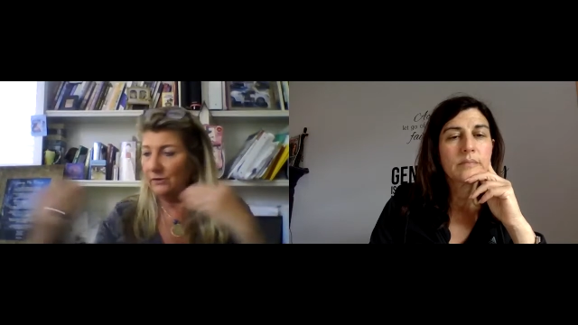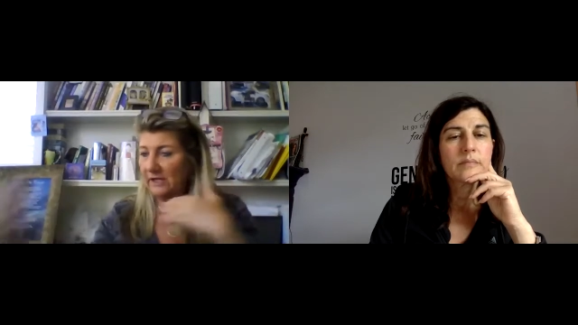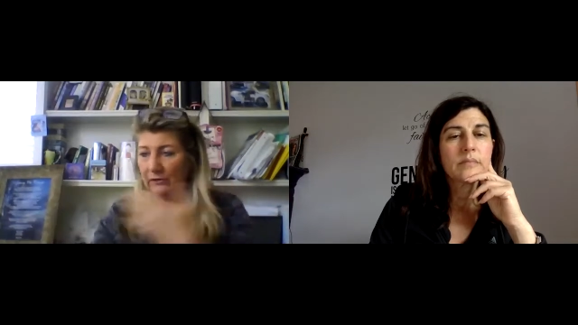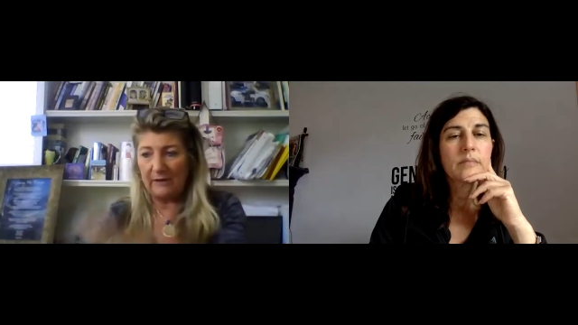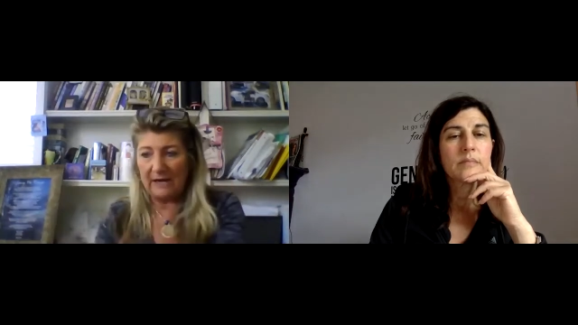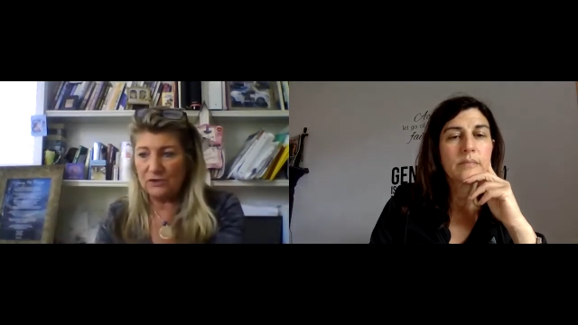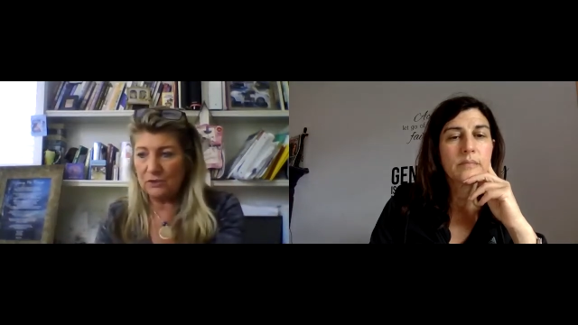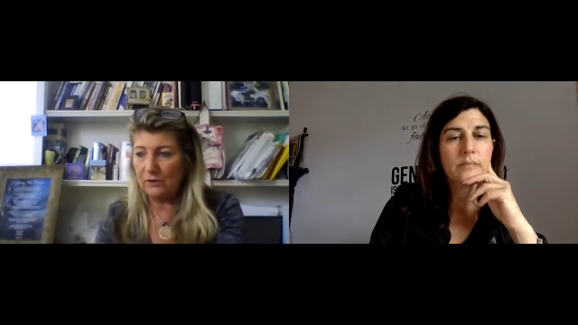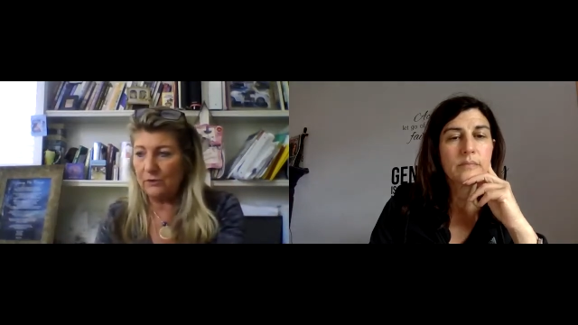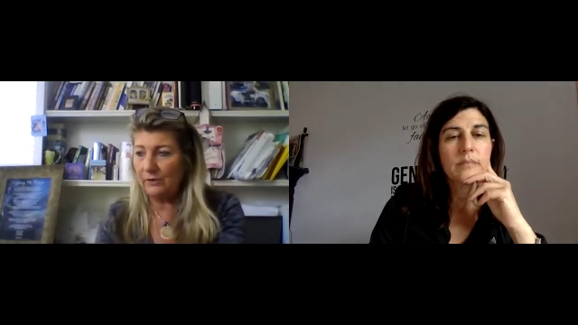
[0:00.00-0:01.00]
Speaker 1: interaction with
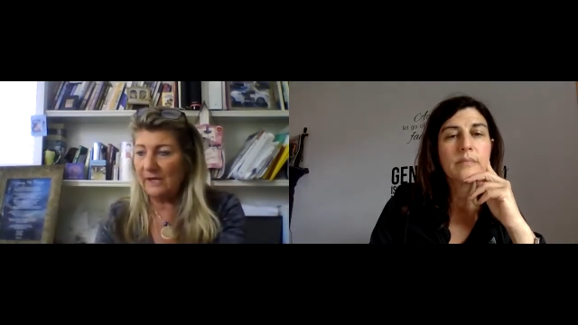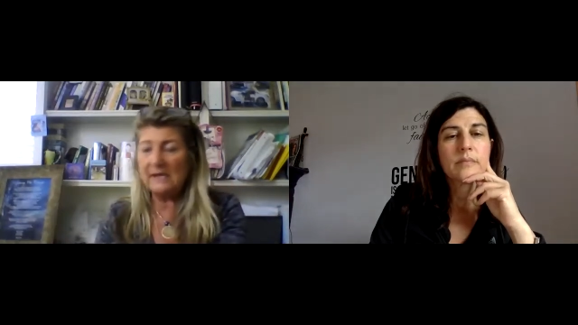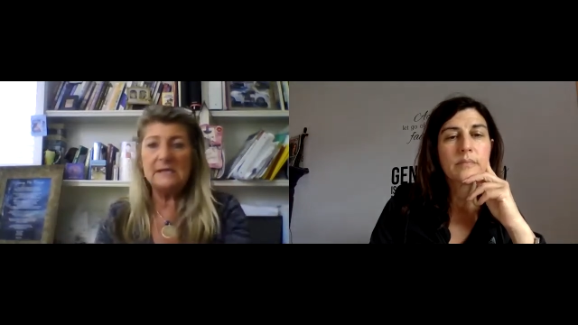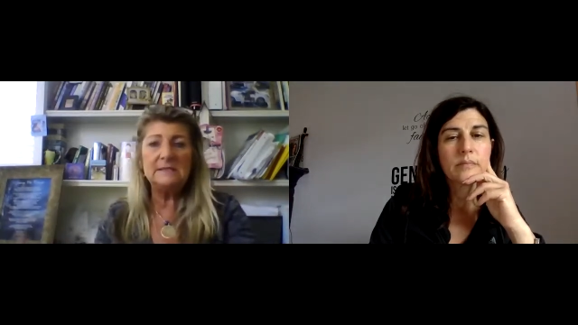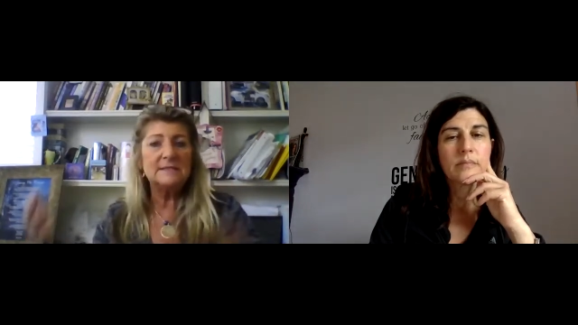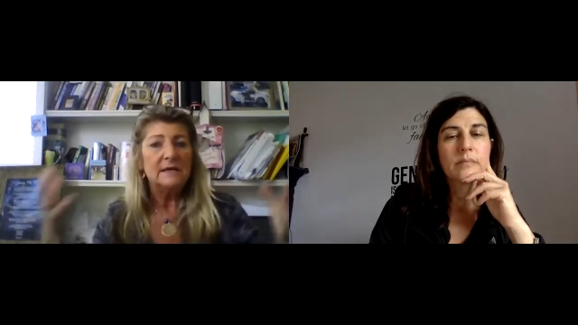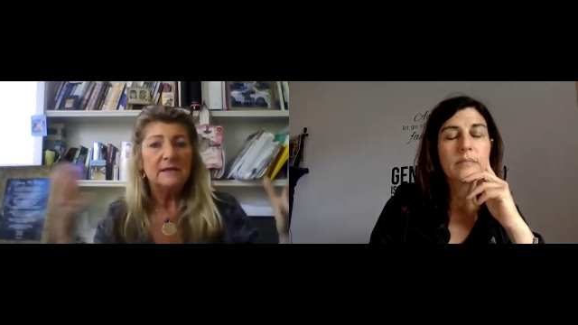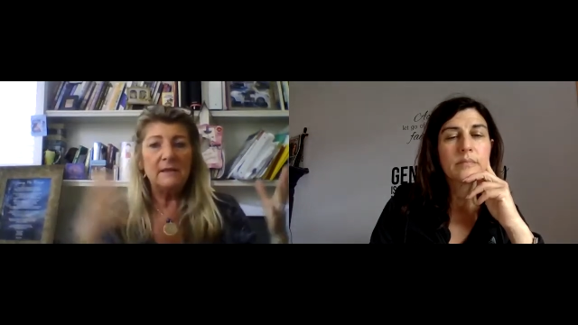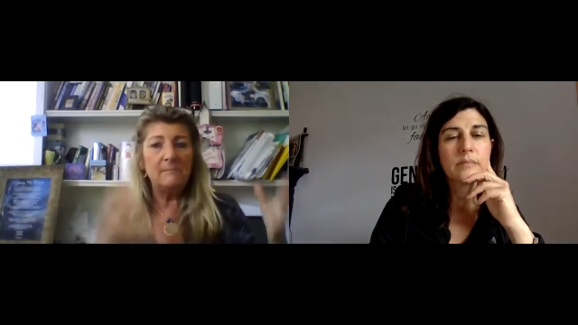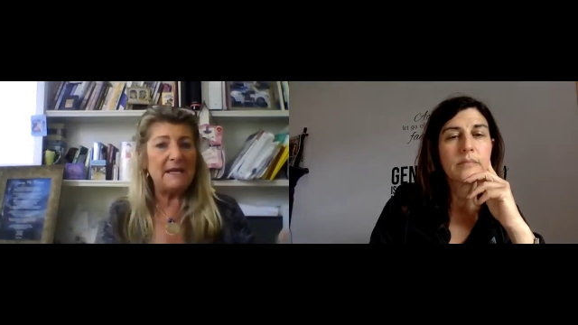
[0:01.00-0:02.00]
your kids,
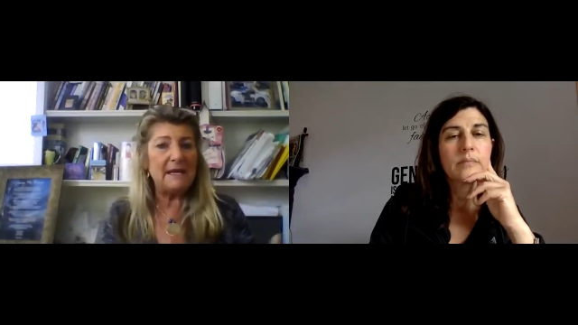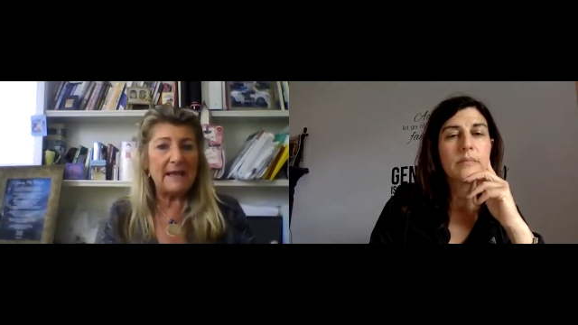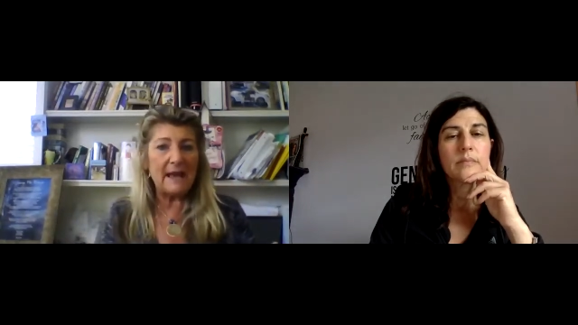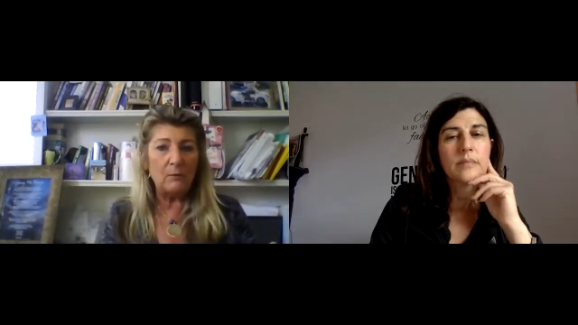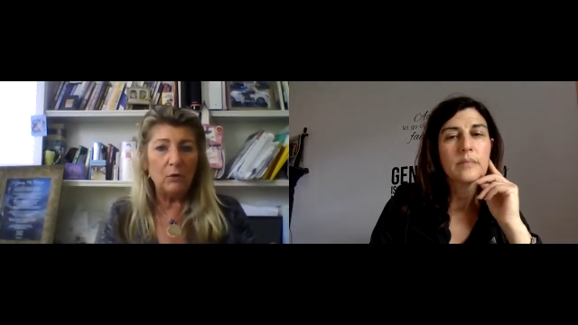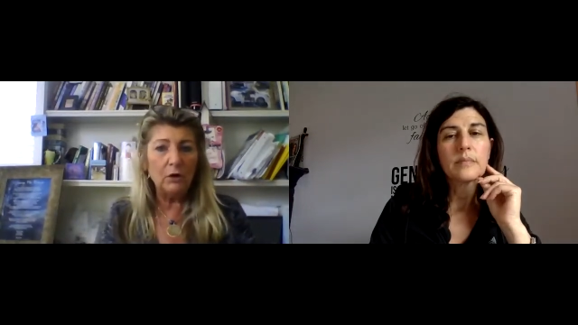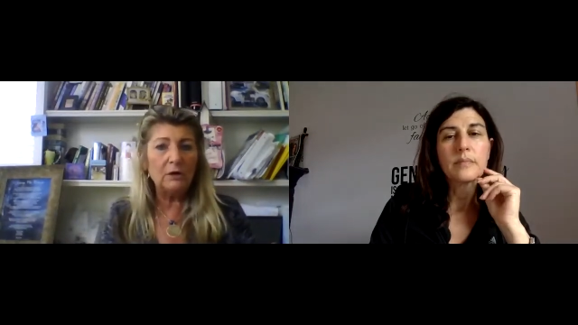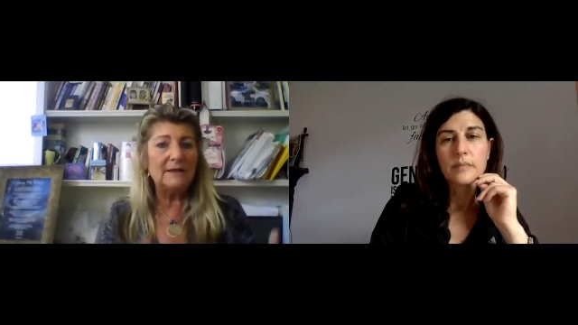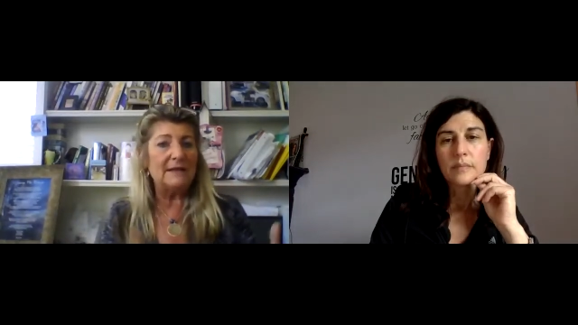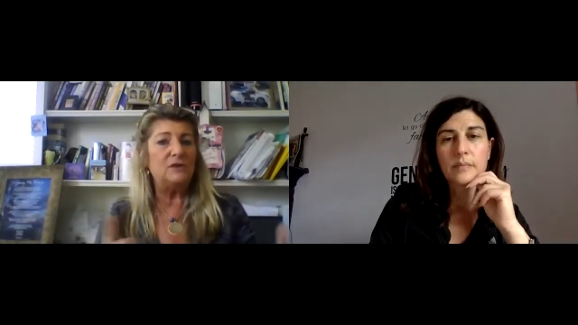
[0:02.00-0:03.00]
the meeting at work,
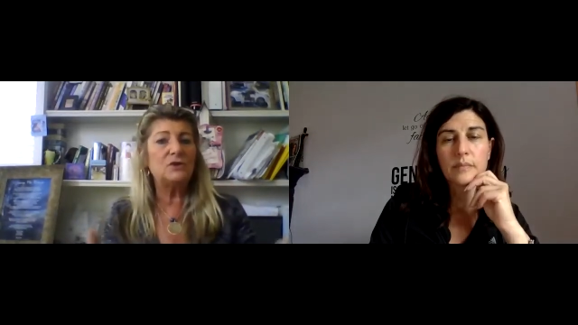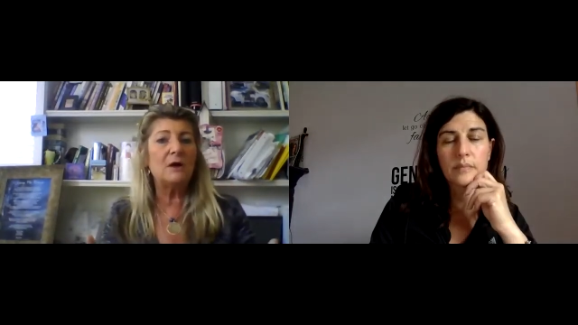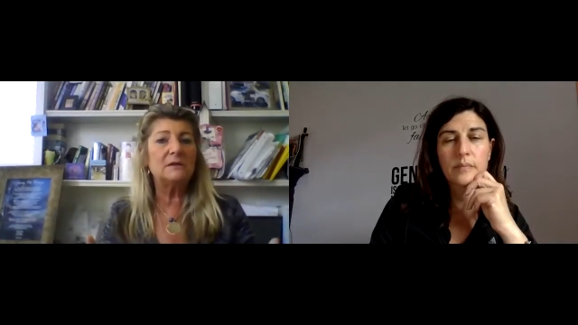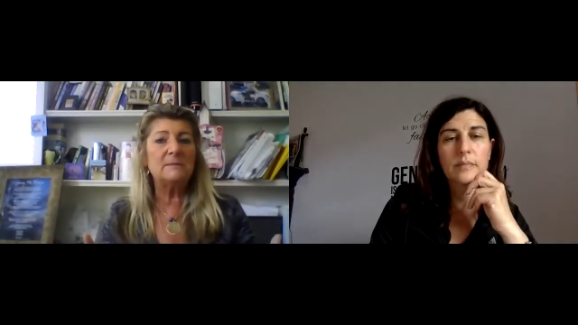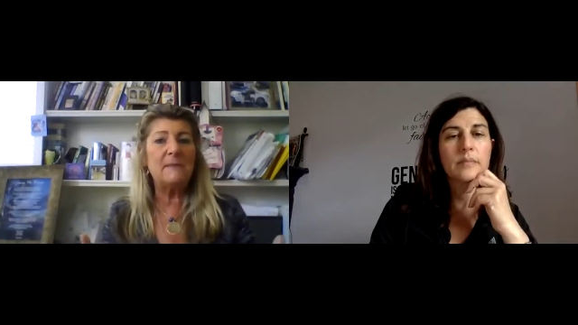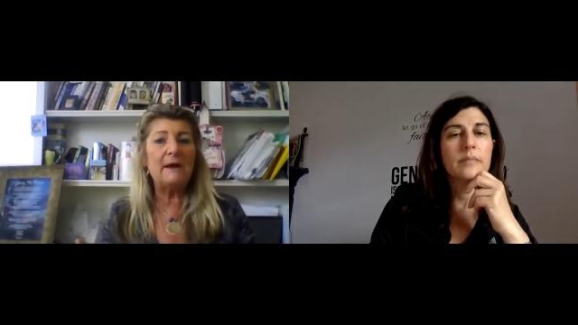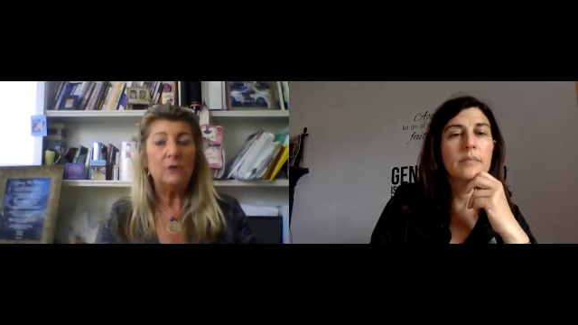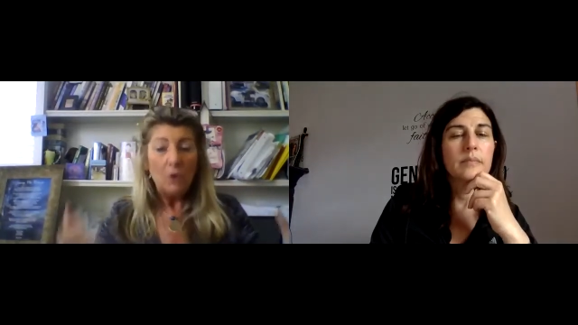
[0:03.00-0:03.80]
like you talked about,